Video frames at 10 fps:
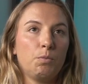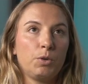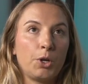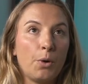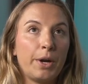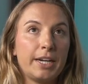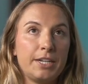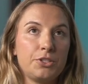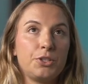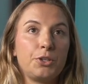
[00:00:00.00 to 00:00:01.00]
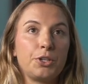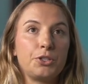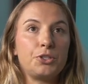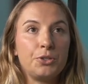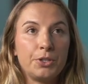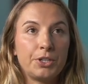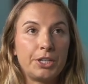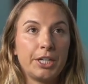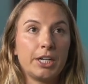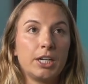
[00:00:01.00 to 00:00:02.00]
going into your junior
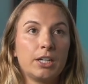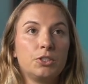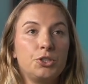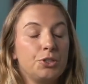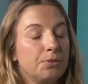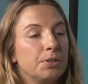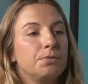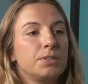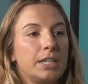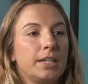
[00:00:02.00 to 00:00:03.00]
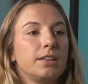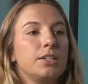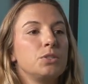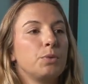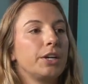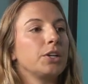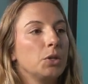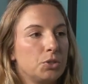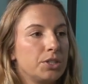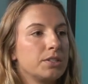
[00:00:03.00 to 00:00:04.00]
year, June 15th is when
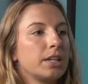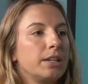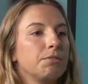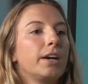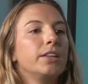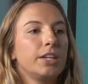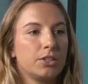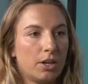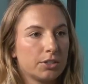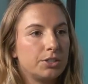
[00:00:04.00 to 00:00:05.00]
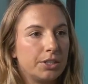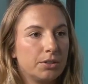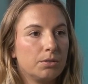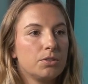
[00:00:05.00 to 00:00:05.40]
coaches can finally talk to you.